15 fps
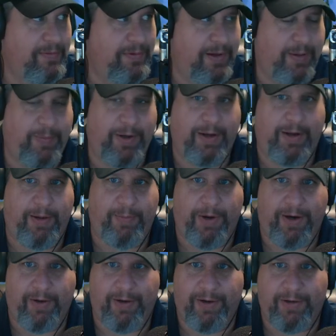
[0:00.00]
The Midnight
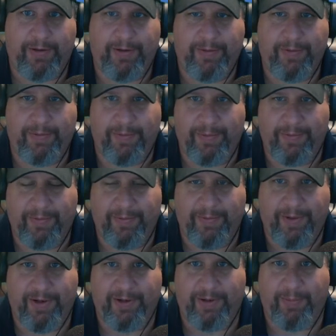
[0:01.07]
Pirates.
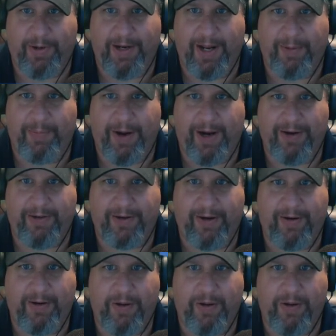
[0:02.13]
What is the Midnight Pirates are?